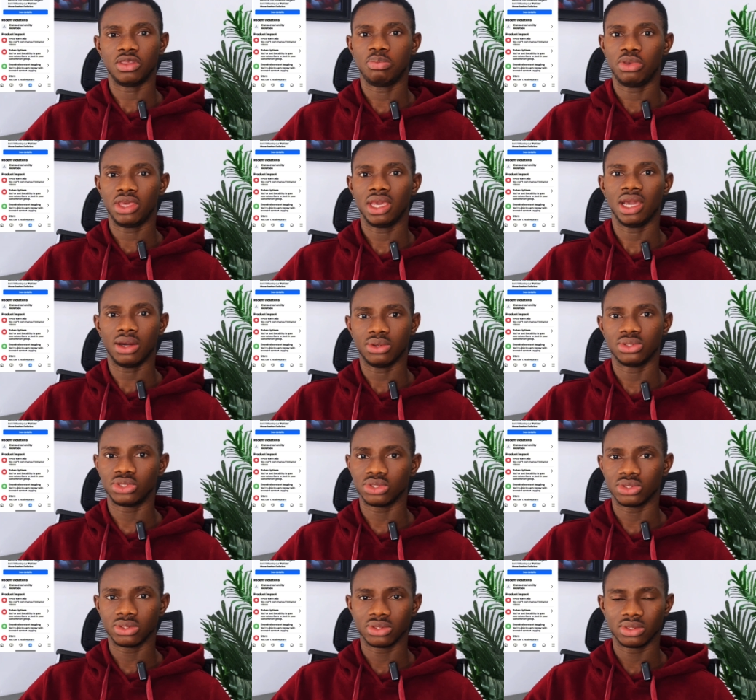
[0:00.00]
the
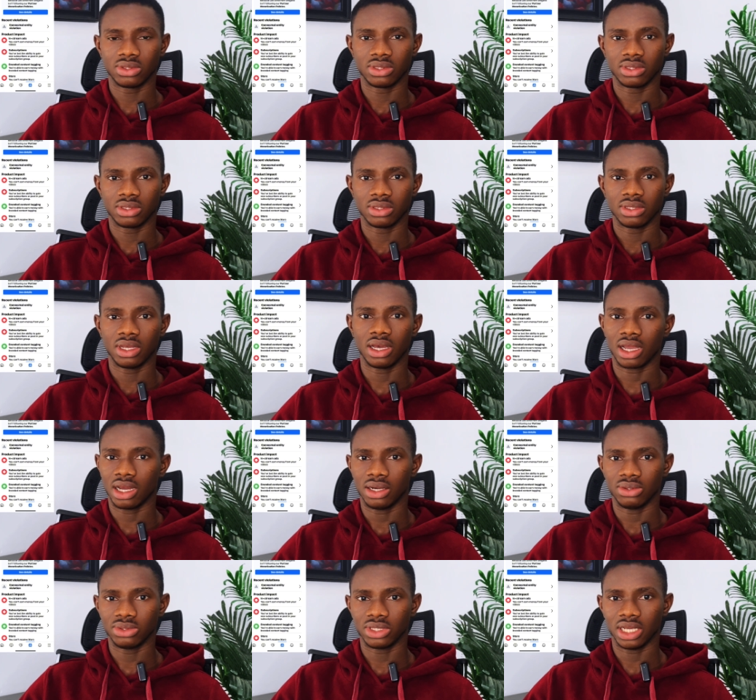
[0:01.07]
payout
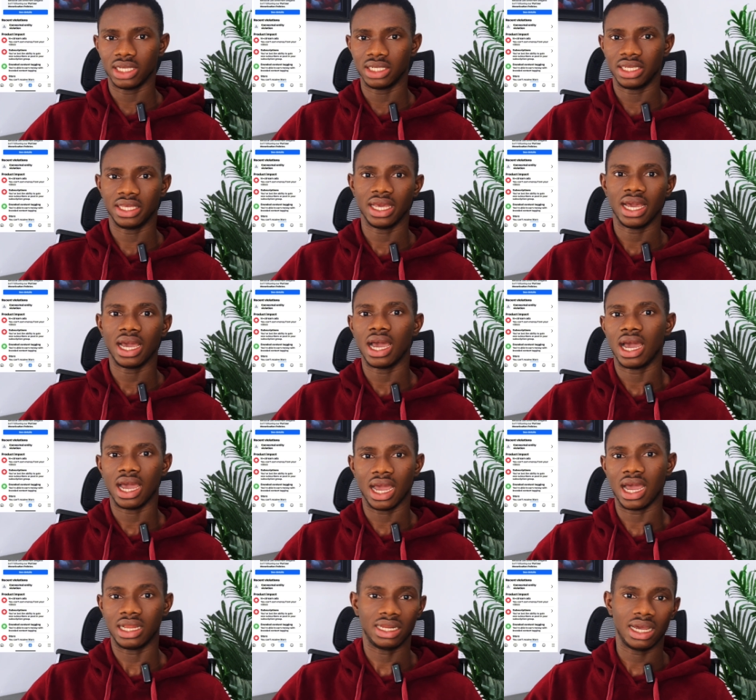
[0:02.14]
account and the
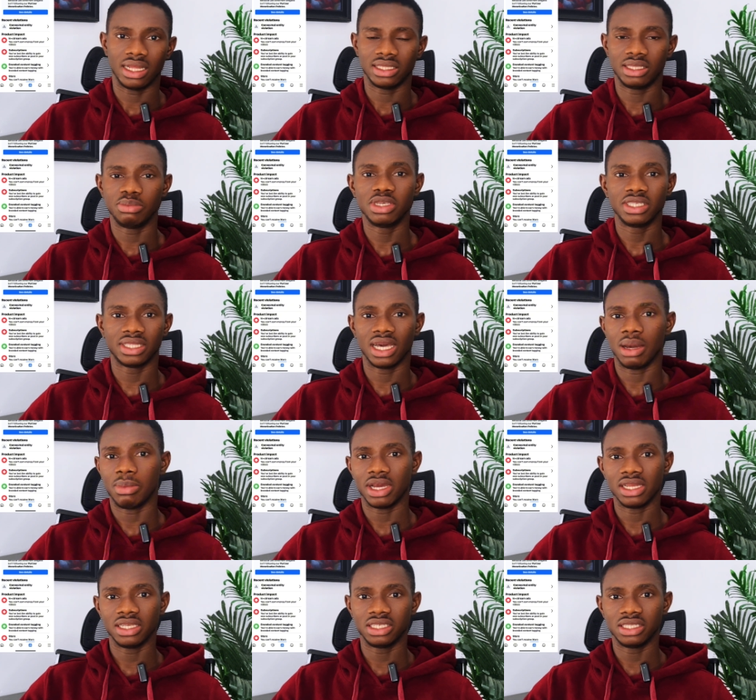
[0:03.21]
admins that are
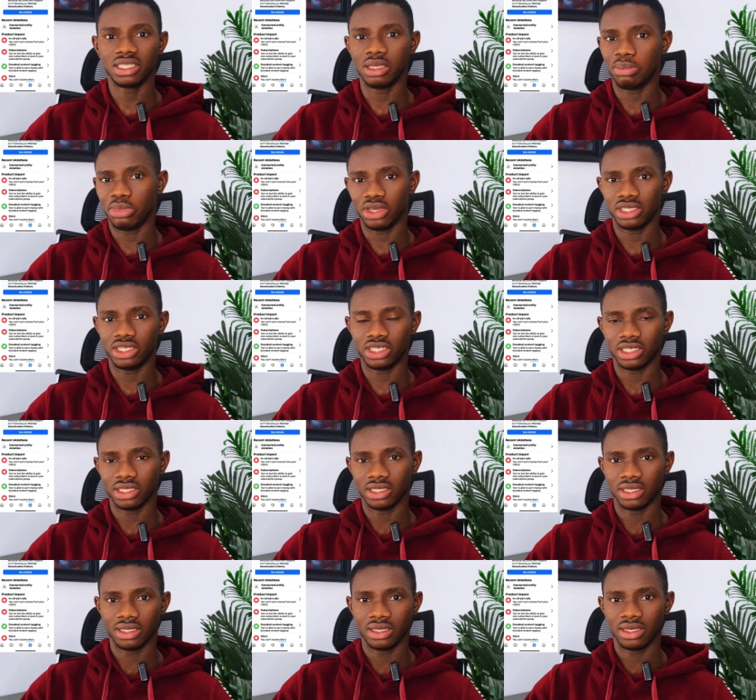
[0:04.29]
managing the page.
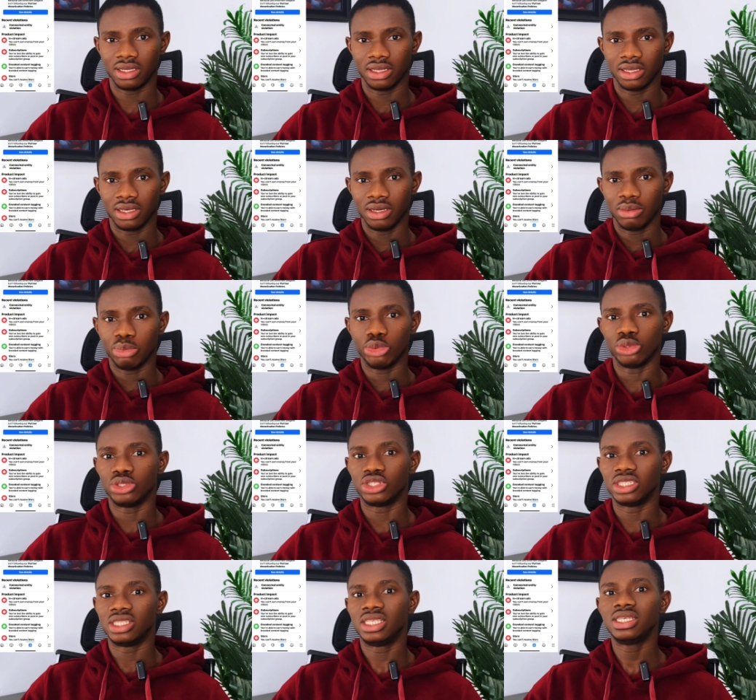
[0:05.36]
But
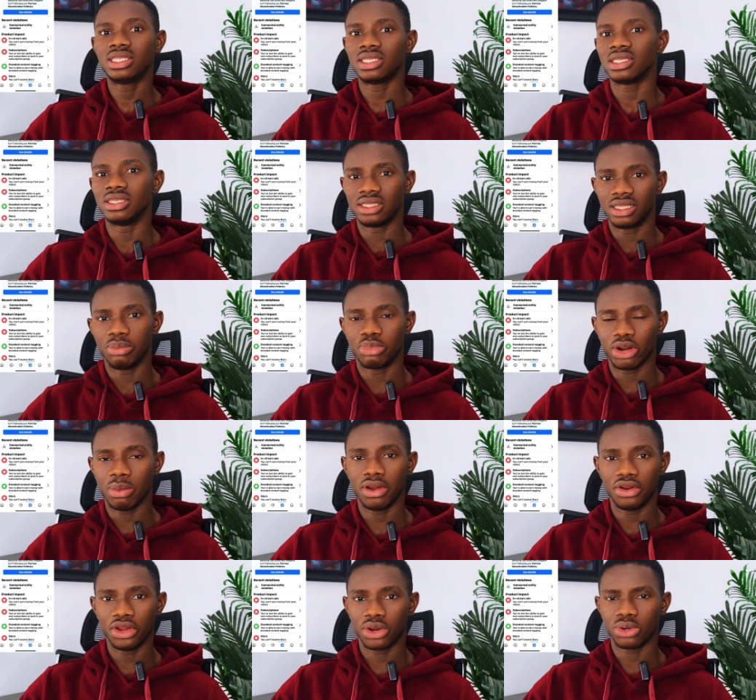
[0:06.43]
this is the
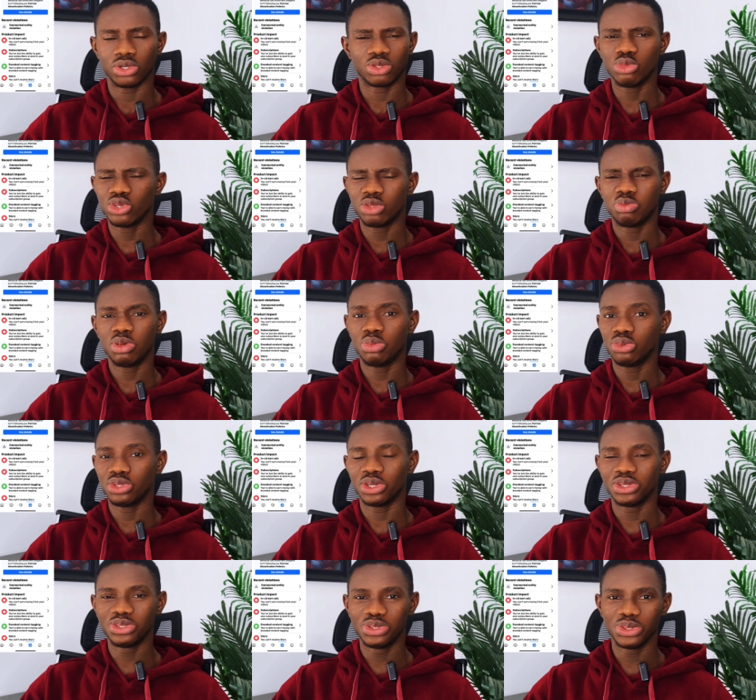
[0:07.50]
primary cause. Most people
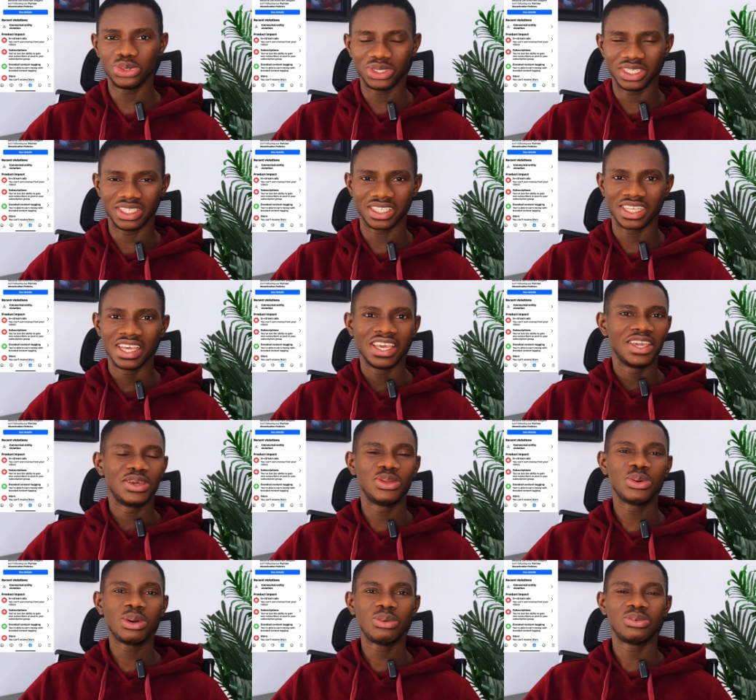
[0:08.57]
don't know this. You
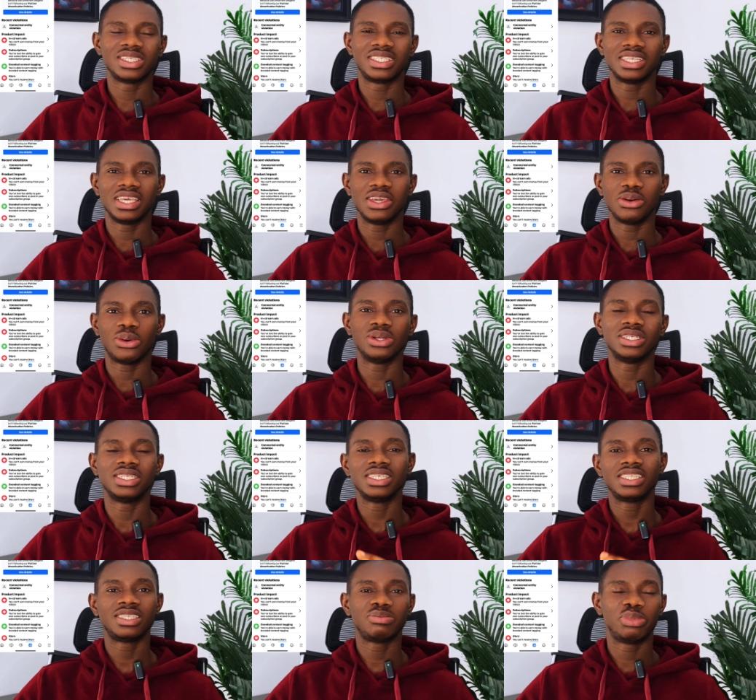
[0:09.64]
know, when we say on
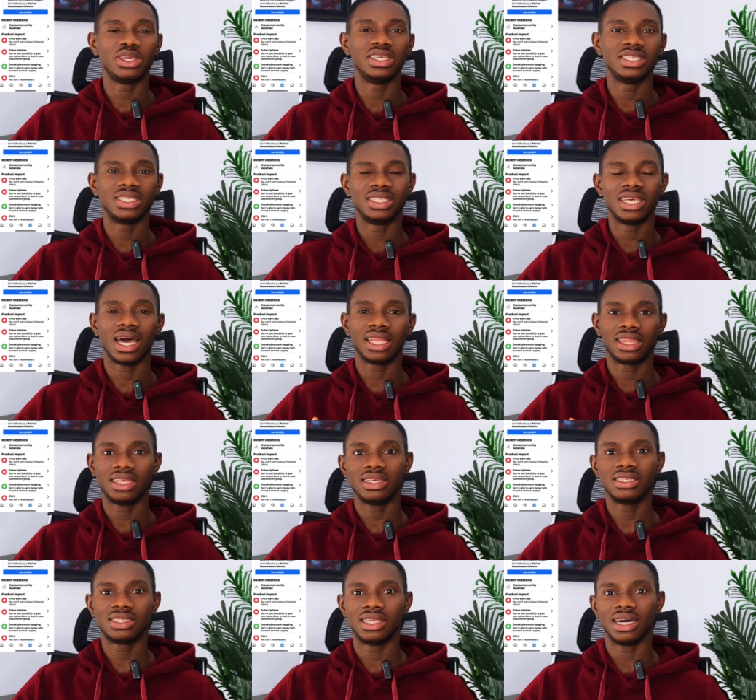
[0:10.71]
this page, there are
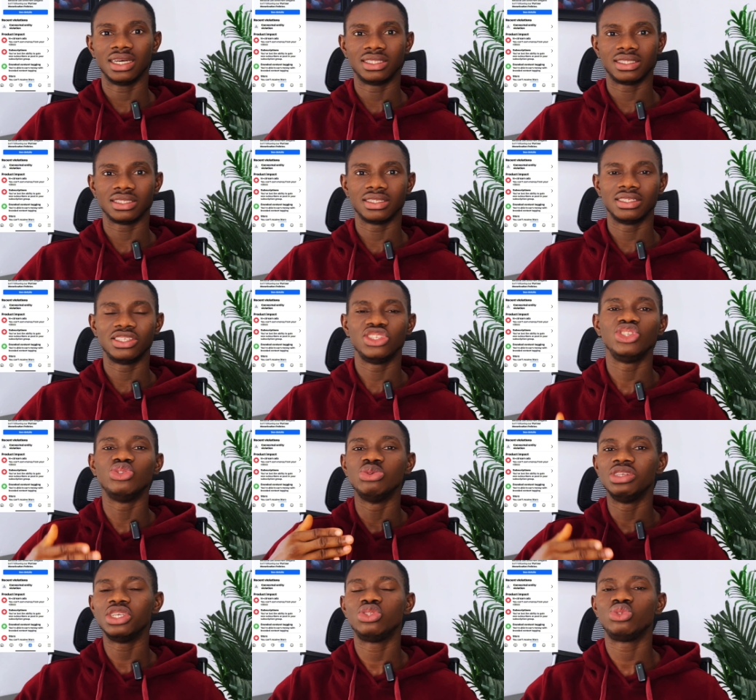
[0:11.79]
things that you
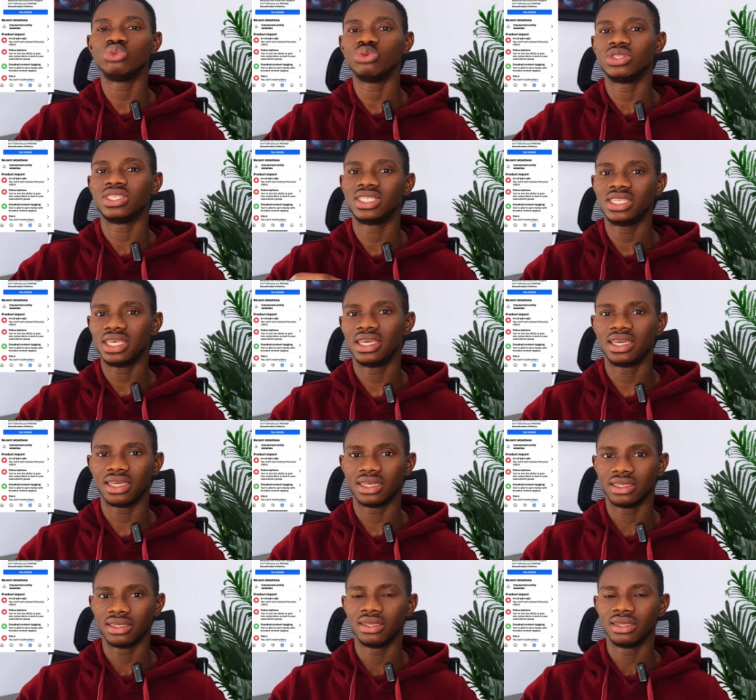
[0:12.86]
need to seek